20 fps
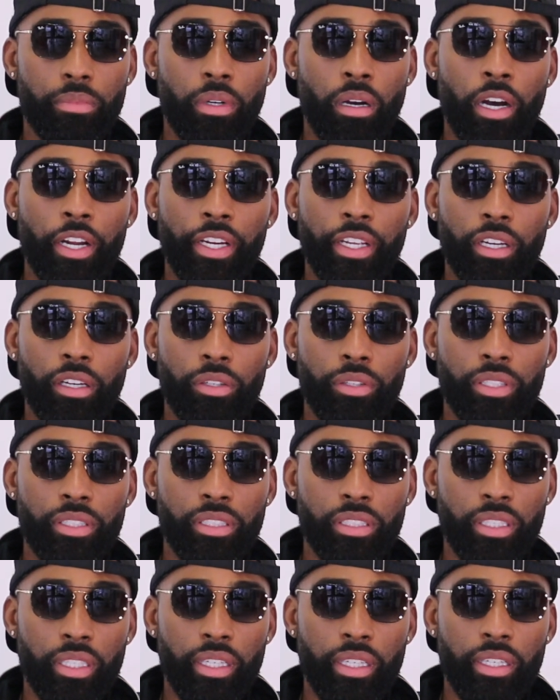audio
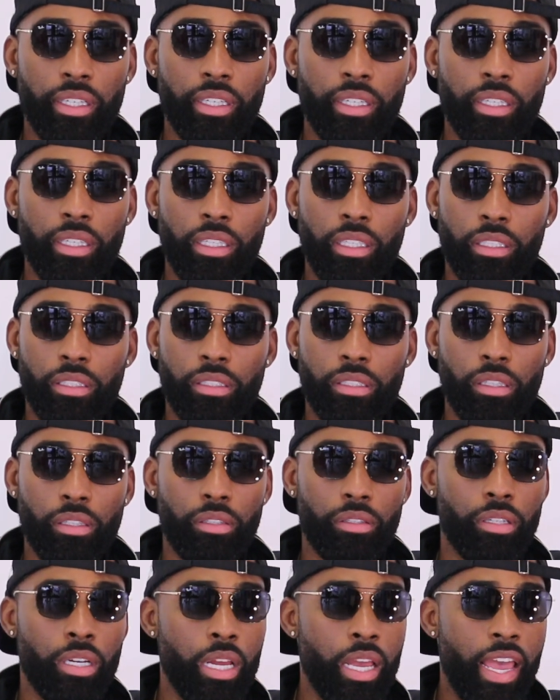engineering. And
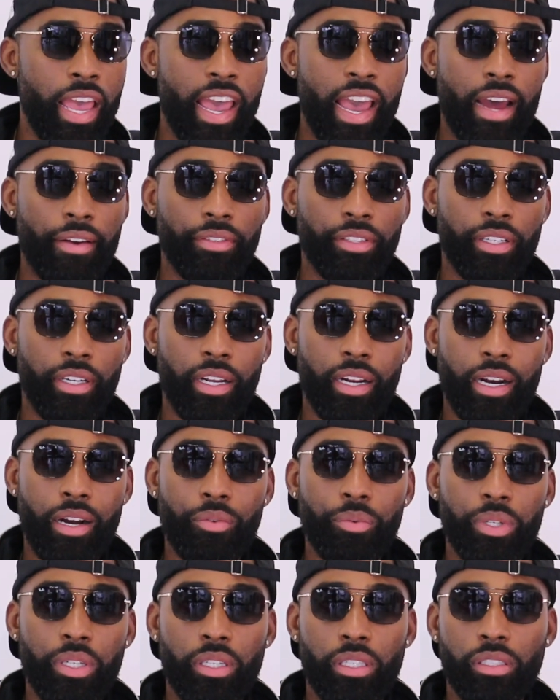so after that, I
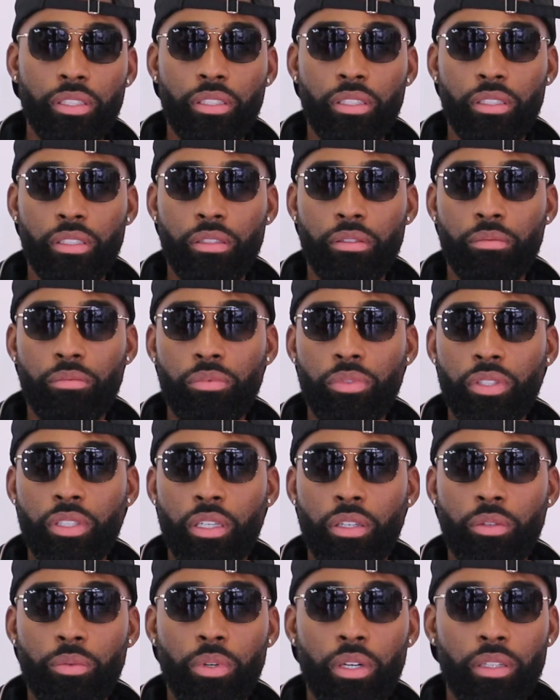went on to,
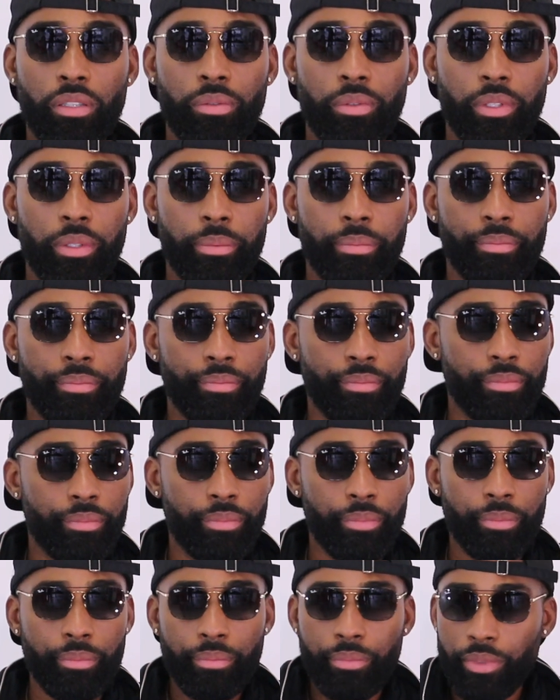work with,
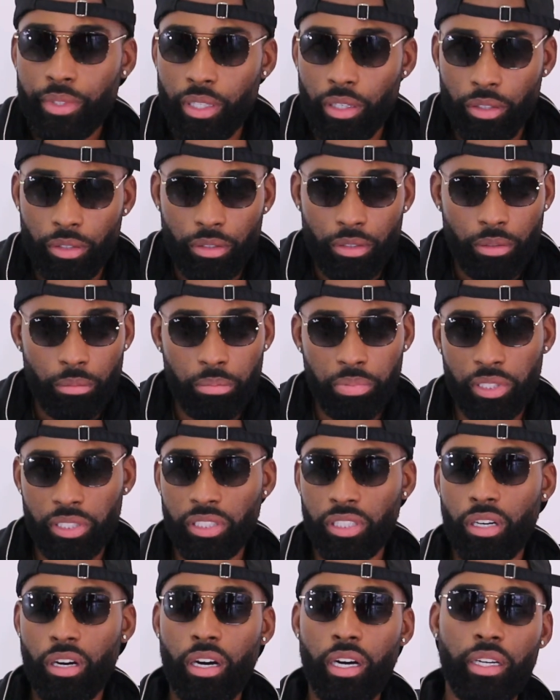a
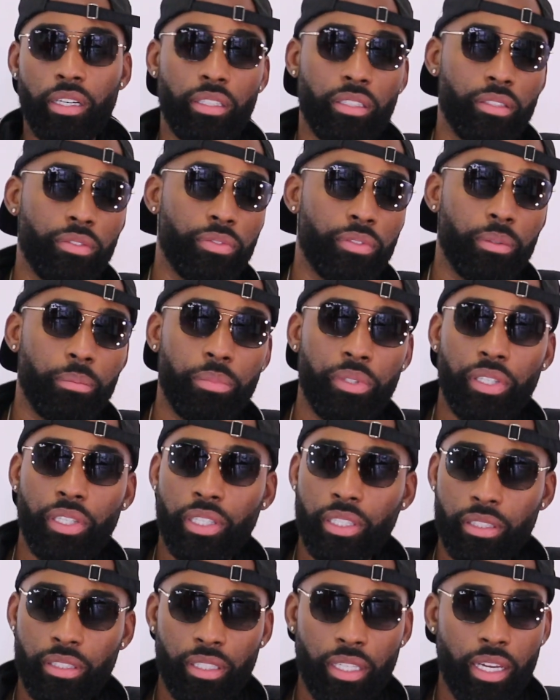bunch of artists from
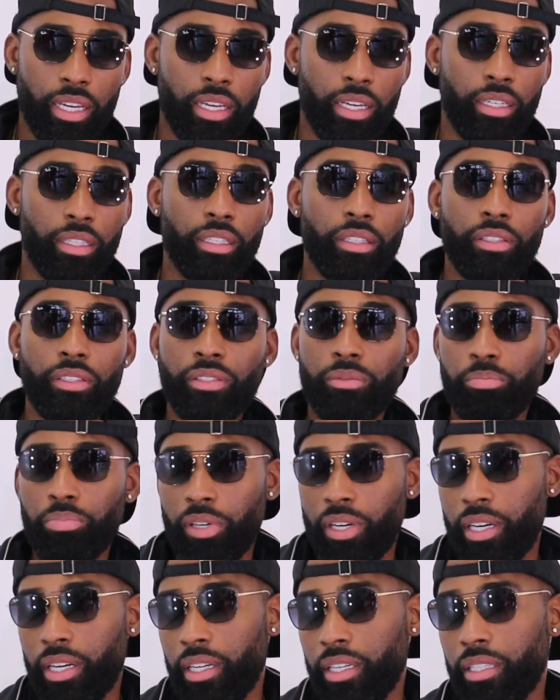Beyonce to Chris
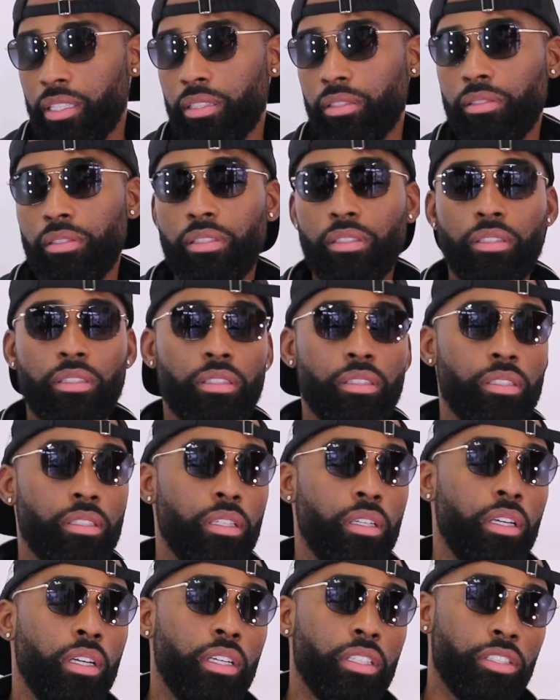Brown to
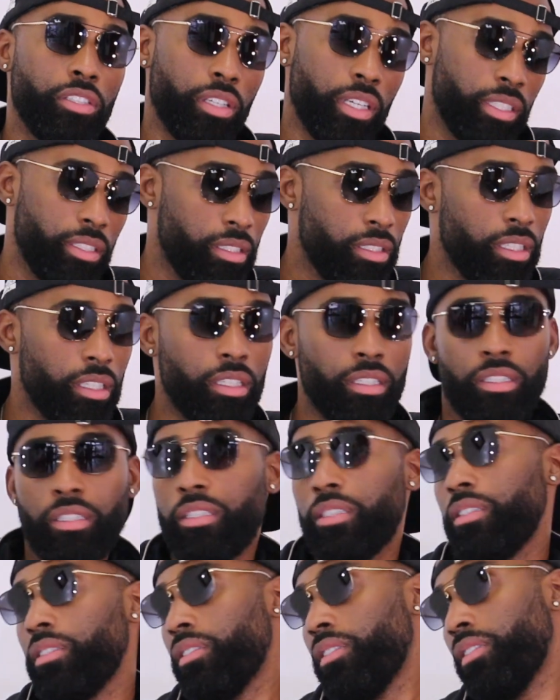Trey
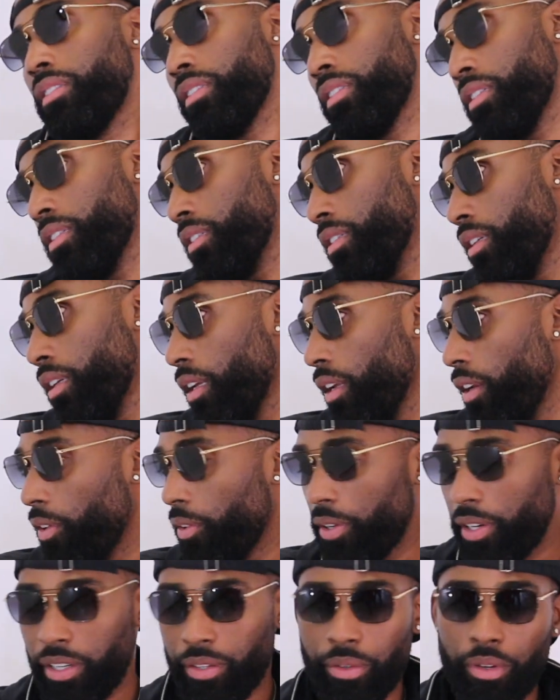Songz to
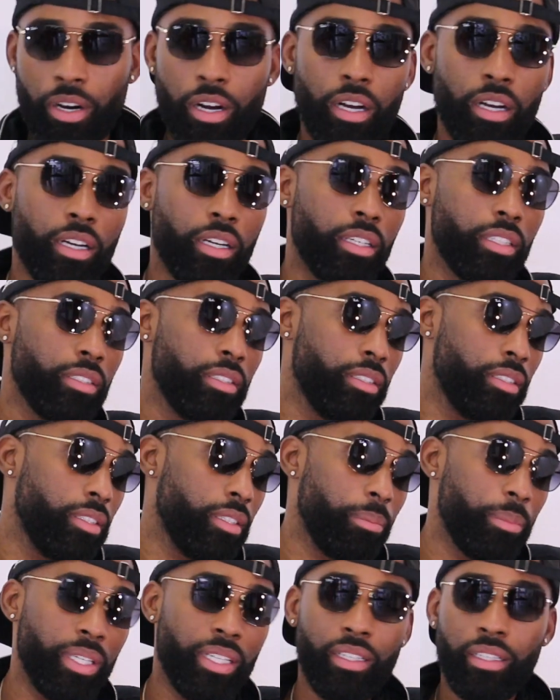Rick Ross.
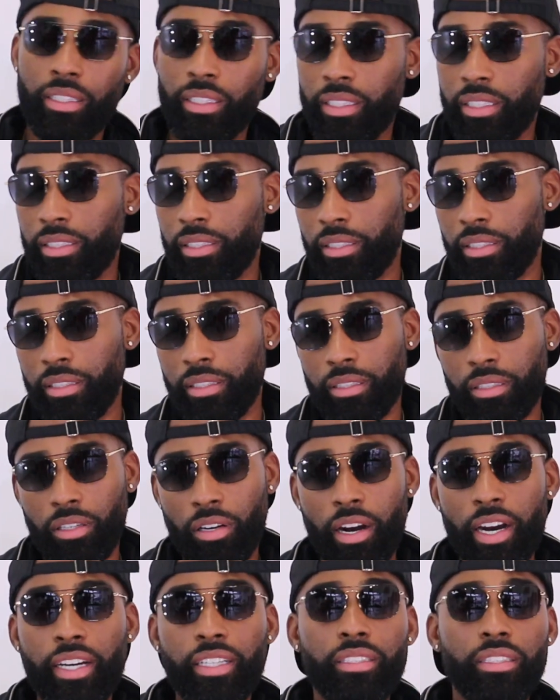I mean, the list is
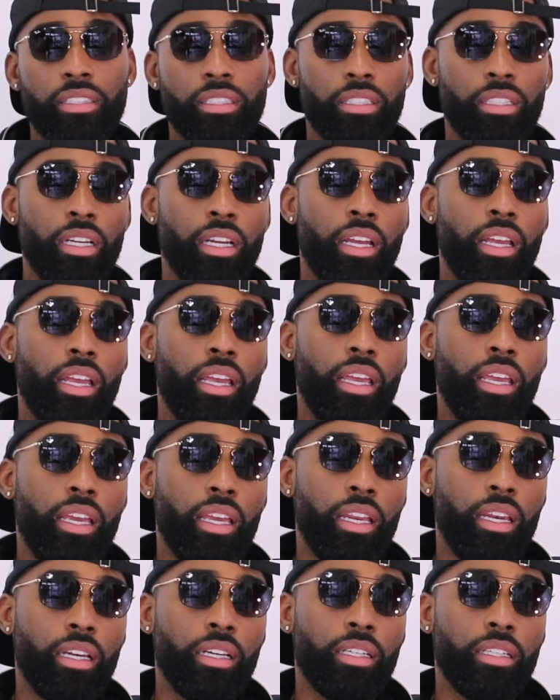crazy.
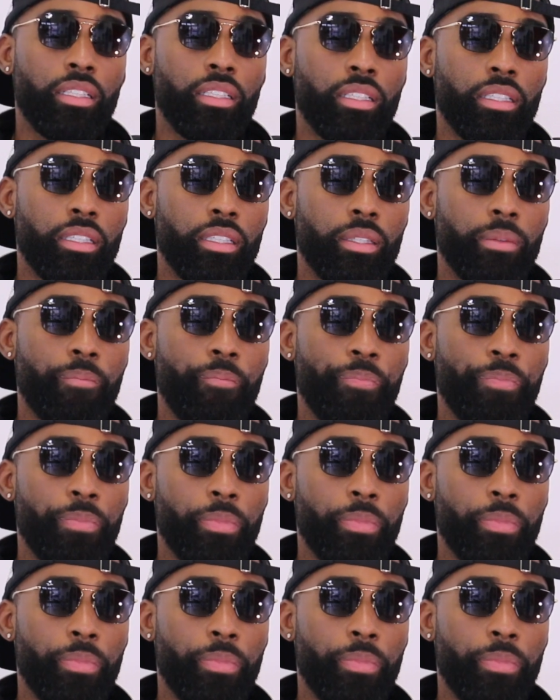And, I